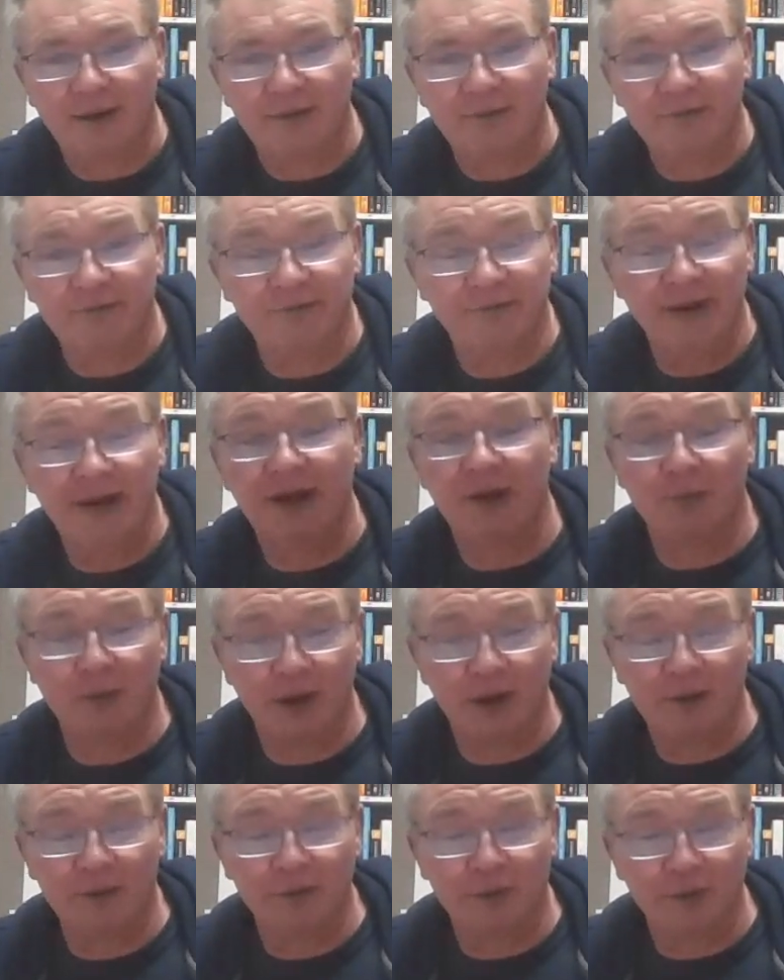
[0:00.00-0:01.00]
very
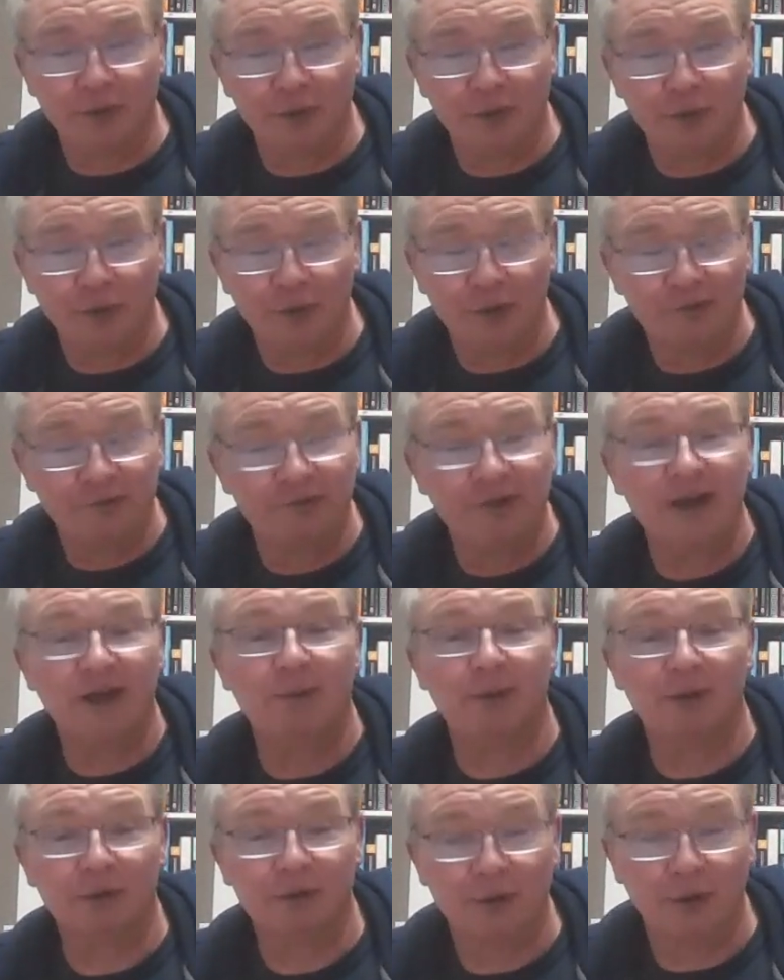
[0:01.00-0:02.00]
well known, very
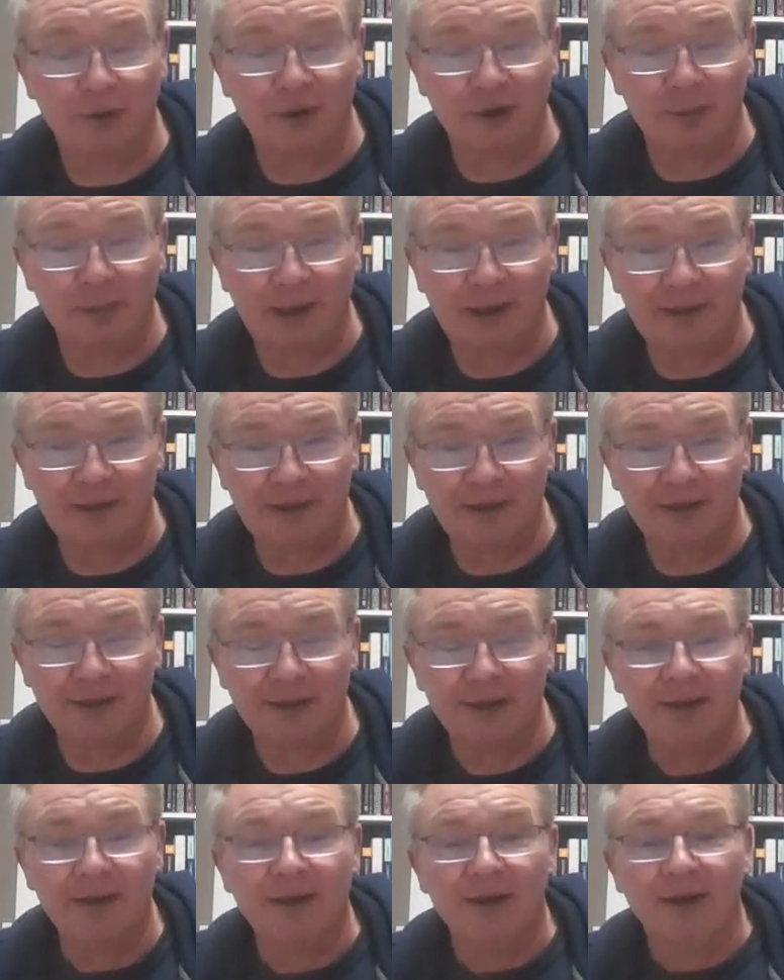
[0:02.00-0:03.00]
well documented.
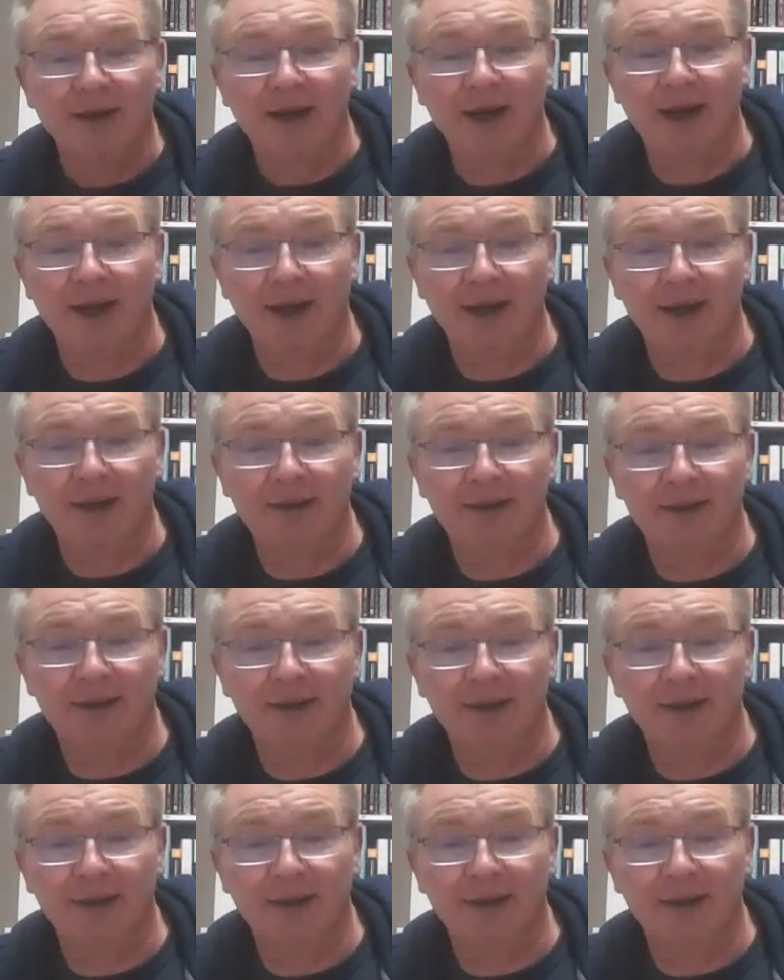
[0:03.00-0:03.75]
And